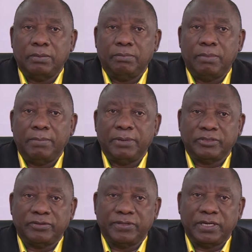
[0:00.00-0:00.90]

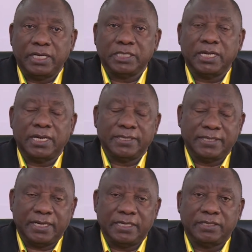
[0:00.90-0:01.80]
members of the National
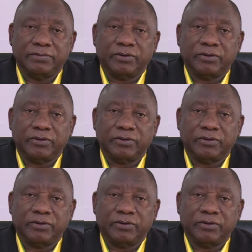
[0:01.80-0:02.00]
Executive